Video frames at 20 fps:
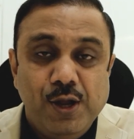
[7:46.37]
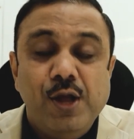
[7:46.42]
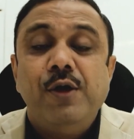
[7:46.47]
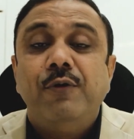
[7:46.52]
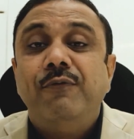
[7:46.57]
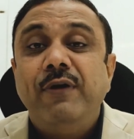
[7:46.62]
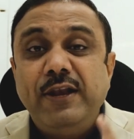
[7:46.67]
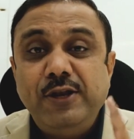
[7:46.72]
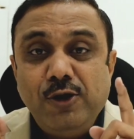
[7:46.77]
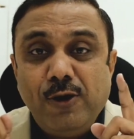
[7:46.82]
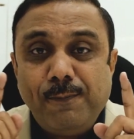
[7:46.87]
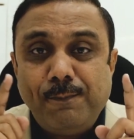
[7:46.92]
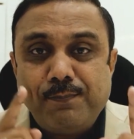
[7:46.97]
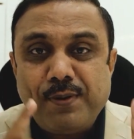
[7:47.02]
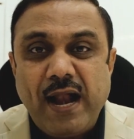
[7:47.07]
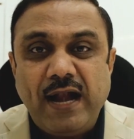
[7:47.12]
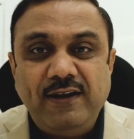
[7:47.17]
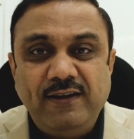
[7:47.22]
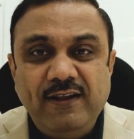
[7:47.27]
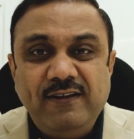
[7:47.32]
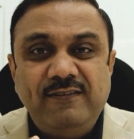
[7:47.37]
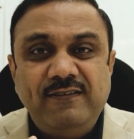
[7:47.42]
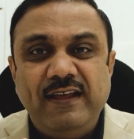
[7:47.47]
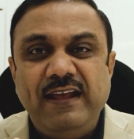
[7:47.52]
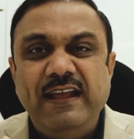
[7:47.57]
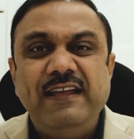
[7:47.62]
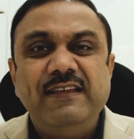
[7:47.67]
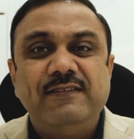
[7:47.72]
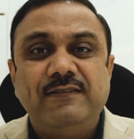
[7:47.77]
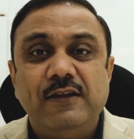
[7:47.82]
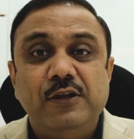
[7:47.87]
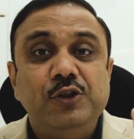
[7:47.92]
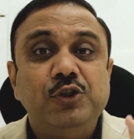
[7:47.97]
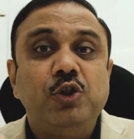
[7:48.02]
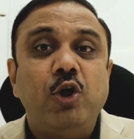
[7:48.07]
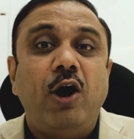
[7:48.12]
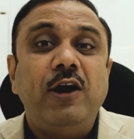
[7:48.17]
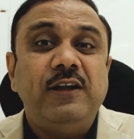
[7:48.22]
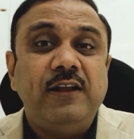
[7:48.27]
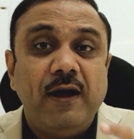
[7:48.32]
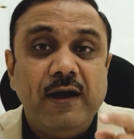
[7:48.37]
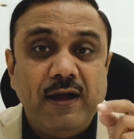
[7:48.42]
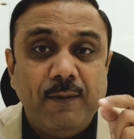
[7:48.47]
where your practice is not